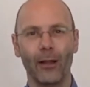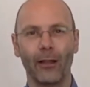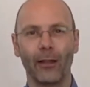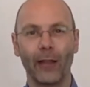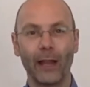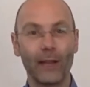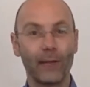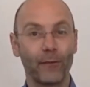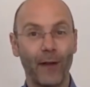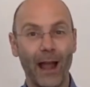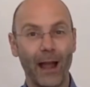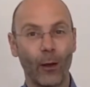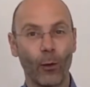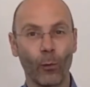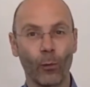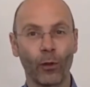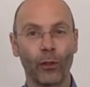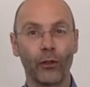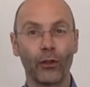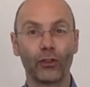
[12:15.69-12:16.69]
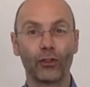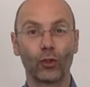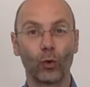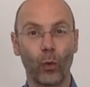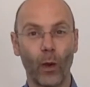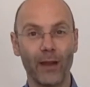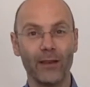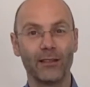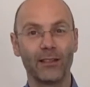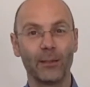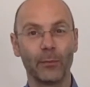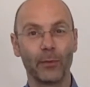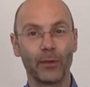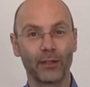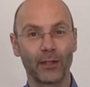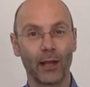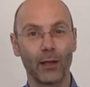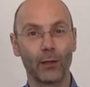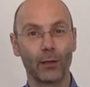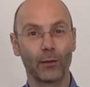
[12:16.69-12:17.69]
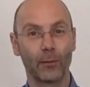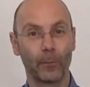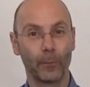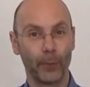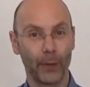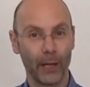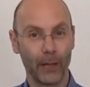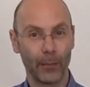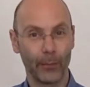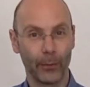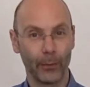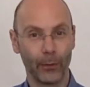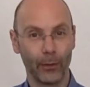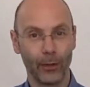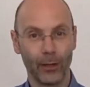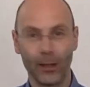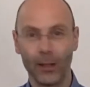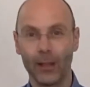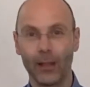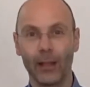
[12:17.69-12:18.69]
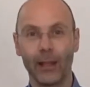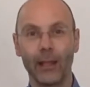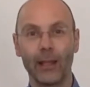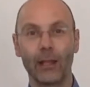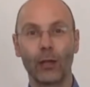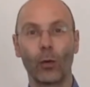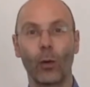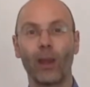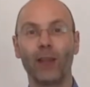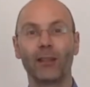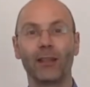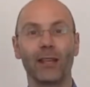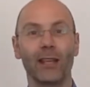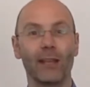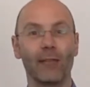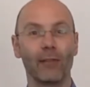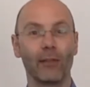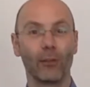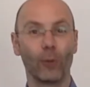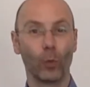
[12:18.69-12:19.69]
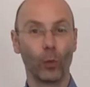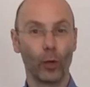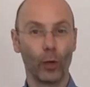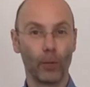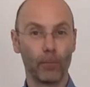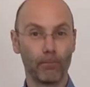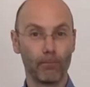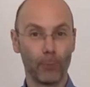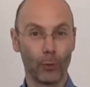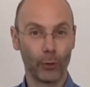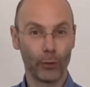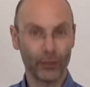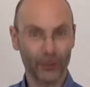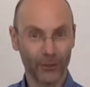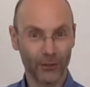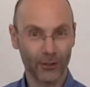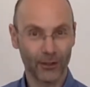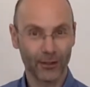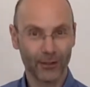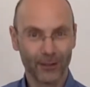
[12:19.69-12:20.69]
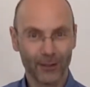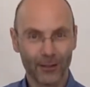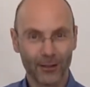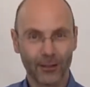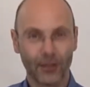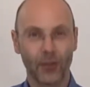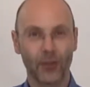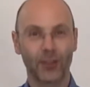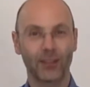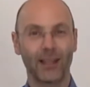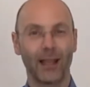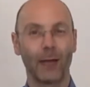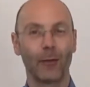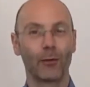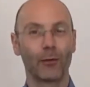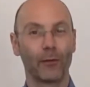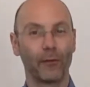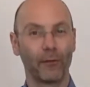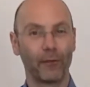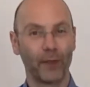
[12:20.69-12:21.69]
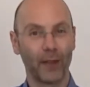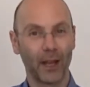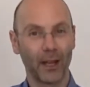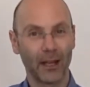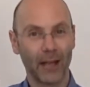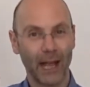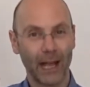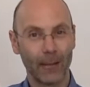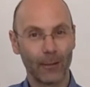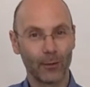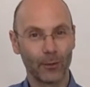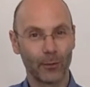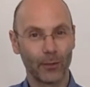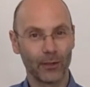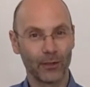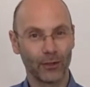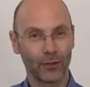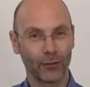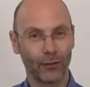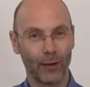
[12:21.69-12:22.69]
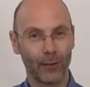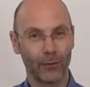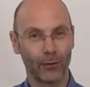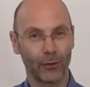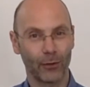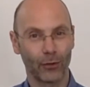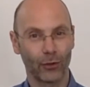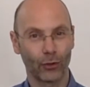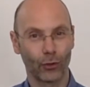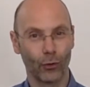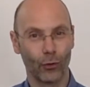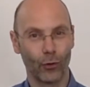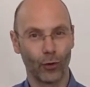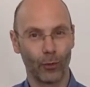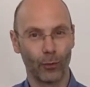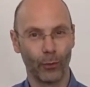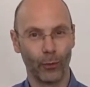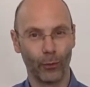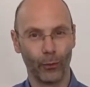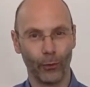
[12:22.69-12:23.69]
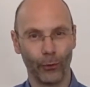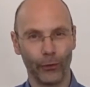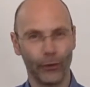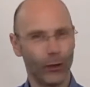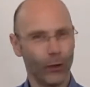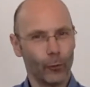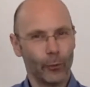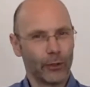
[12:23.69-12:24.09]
They found that 20% of people equate hearing the word moist to the sound of fingernails being scraped on a chalkboard,